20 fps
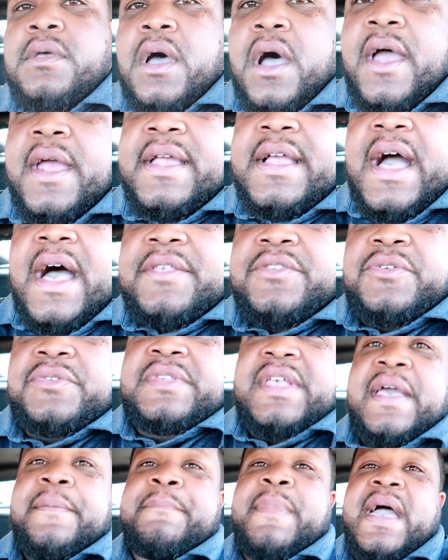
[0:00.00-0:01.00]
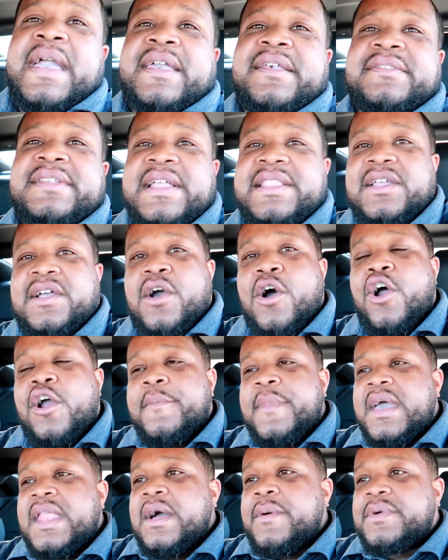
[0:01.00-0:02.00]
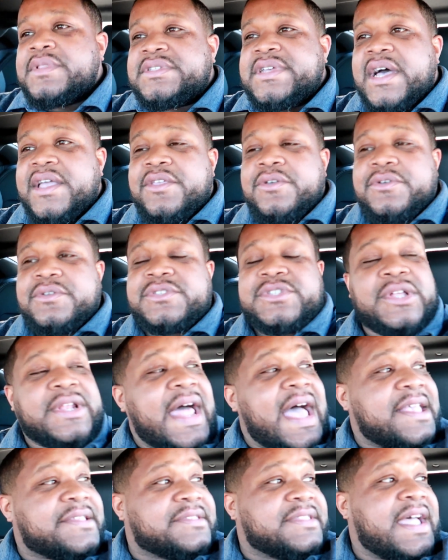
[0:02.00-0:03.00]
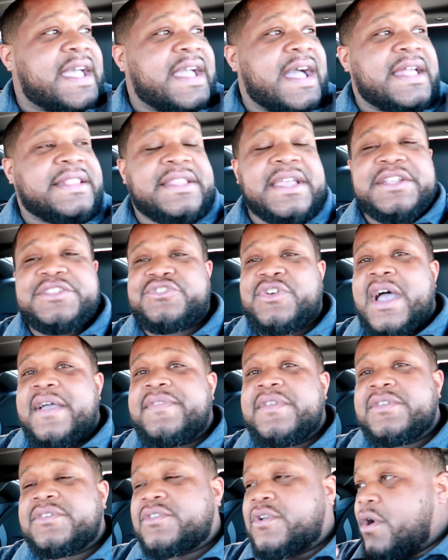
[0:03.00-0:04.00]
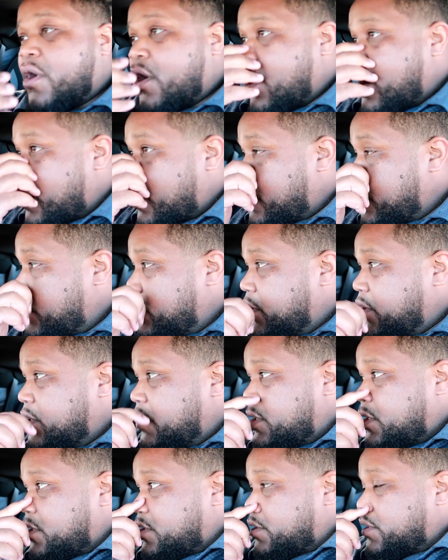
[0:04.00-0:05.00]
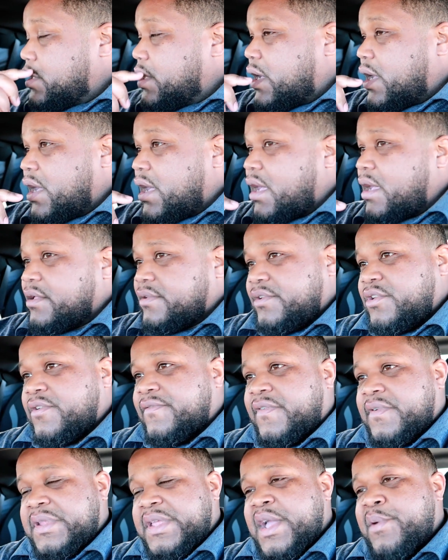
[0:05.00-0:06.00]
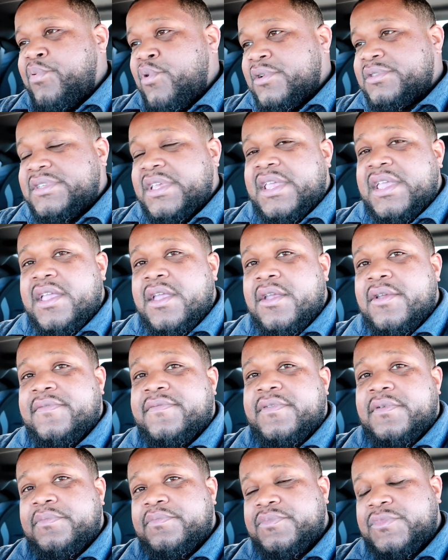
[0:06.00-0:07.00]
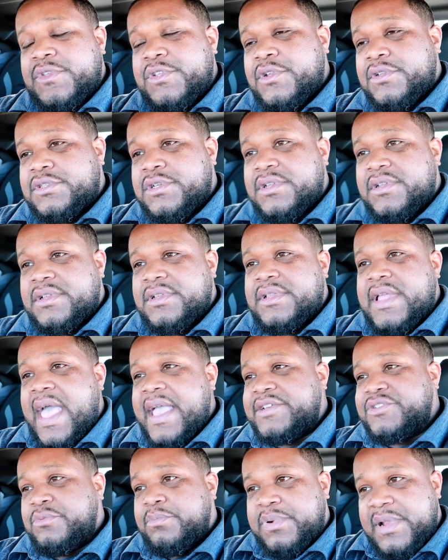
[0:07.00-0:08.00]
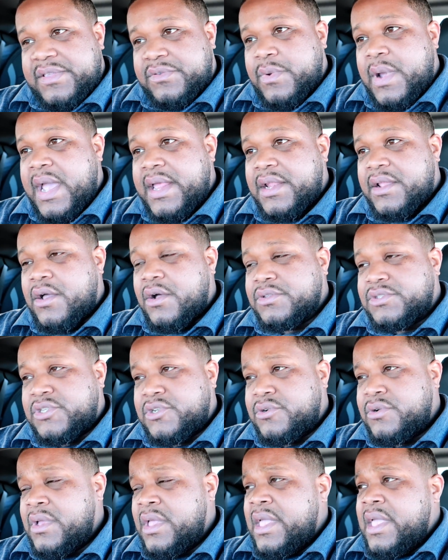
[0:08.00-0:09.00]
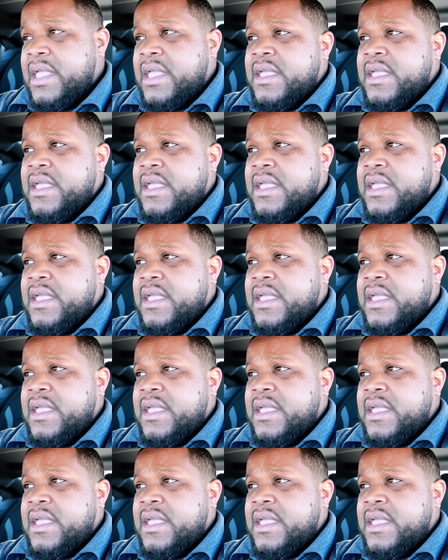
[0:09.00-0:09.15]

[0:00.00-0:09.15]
All right, guys, so sitting back inside the car, man, I will tell you, so last night I did drive this car, you know, from the airport to here, from, you know, to the actual place where I had to go to,